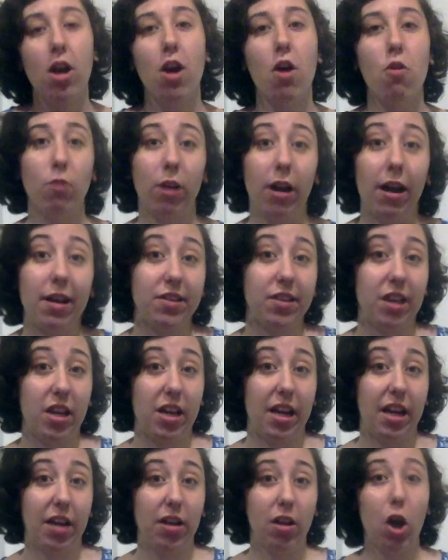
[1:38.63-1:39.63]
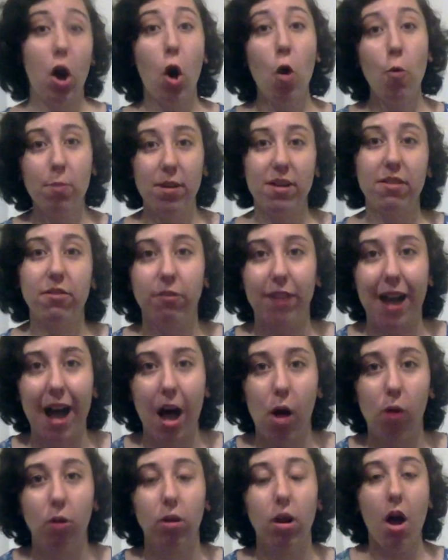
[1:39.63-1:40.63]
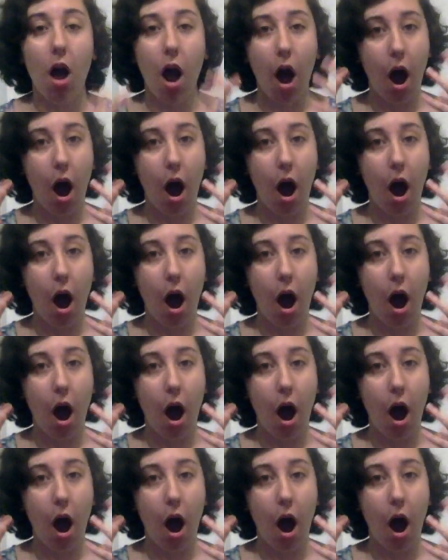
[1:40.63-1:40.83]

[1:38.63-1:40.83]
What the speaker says: whereas an open vowel,